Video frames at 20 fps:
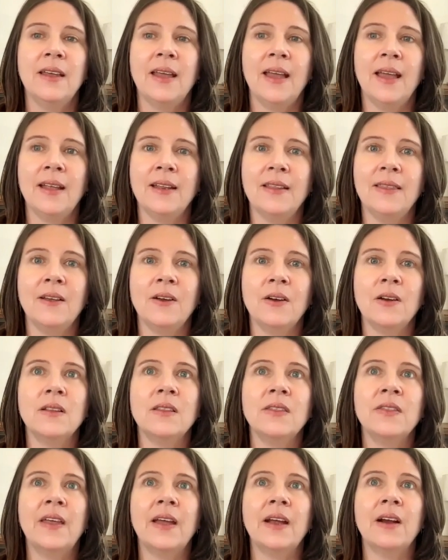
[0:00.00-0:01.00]
And
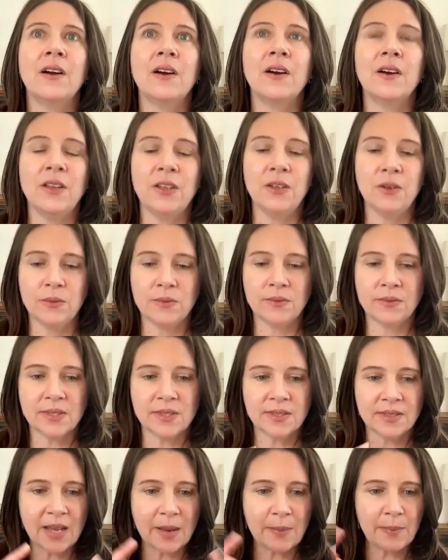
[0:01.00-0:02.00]
there you
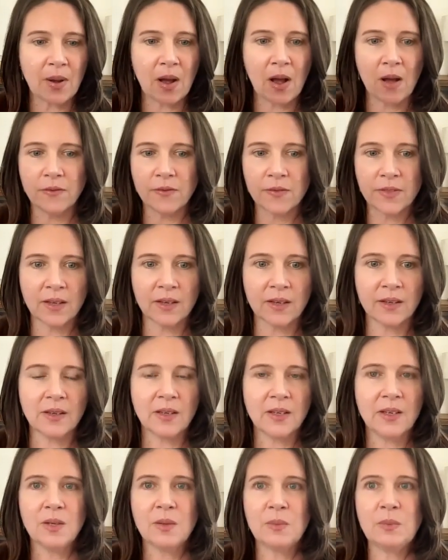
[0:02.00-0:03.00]
step off the
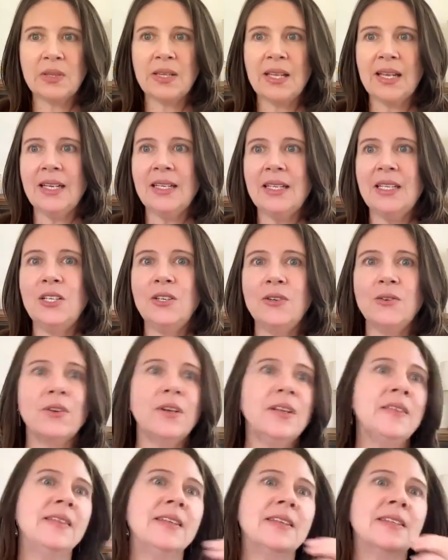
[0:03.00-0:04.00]
plane and you're
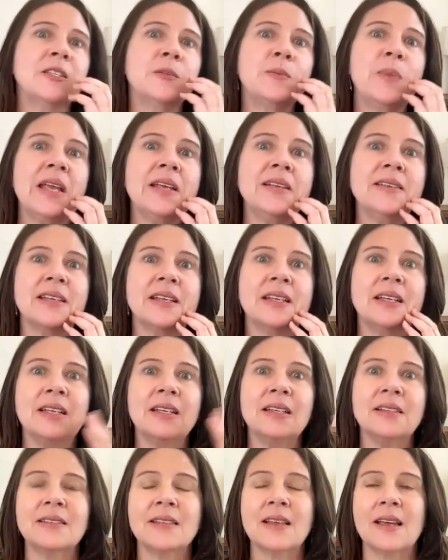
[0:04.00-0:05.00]
in this space, and
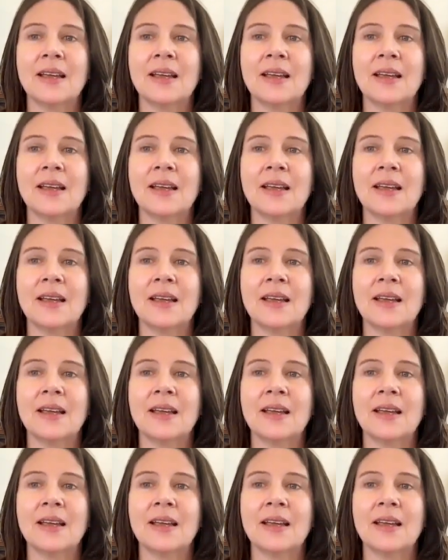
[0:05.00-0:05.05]
it is